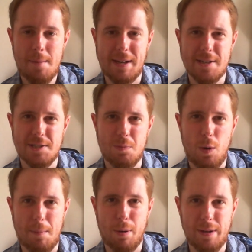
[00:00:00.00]
because
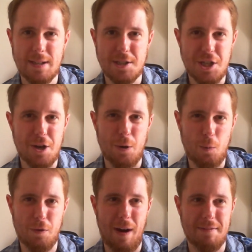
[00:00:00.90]
what I'm probably going to
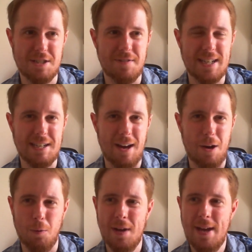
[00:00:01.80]
do throughout this
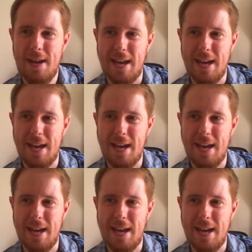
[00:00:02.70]
video